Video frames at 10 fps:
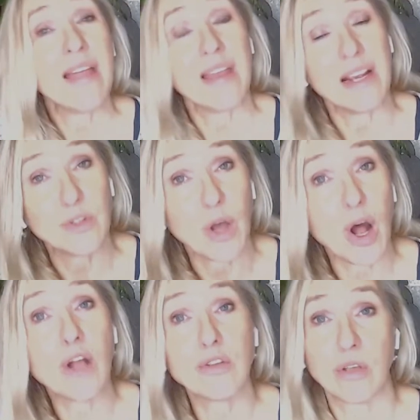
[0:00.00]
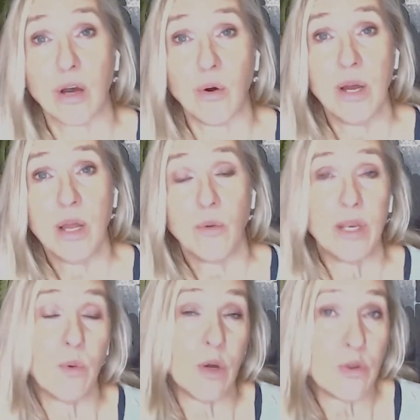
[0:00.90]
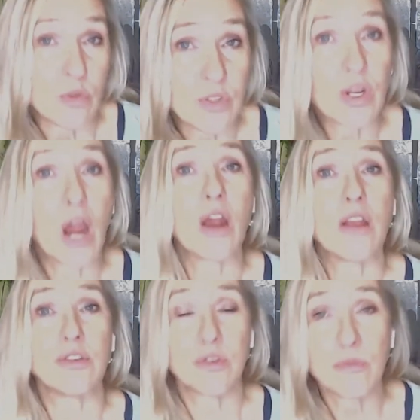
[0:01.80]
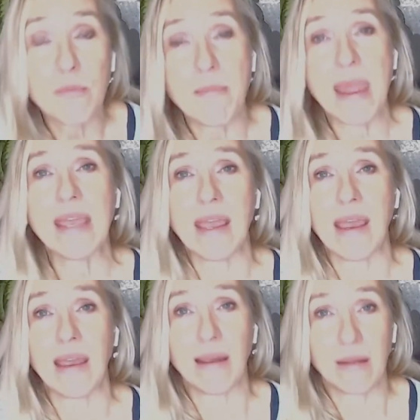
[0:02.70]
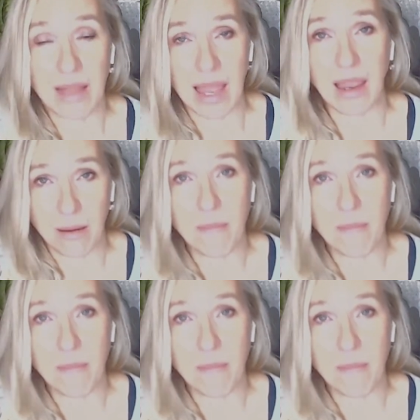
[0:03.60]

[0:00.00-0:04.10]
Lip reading: There's also, when you want to start making, like,